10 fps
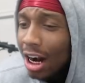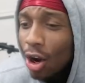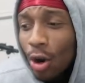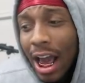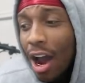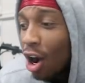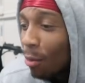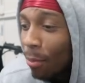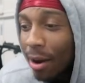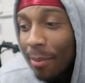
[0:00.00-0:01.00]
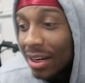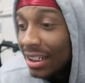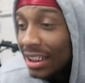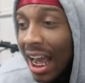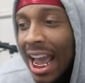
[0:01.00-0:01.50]
I know that hurt, bro,
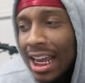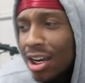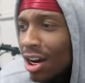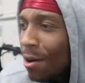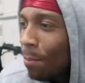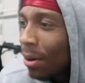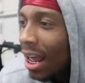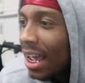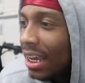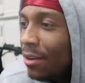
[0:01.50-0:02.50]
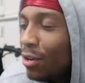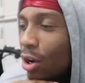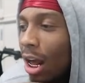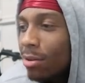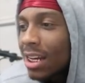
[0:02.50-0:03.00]
but hey, good play. Even
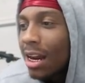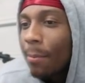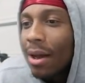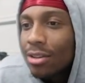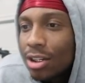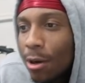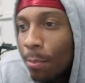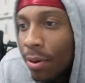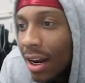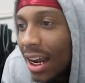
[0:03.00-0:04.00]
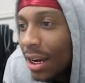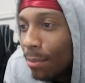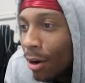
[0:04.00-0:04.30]
though that was out of bounds, good play,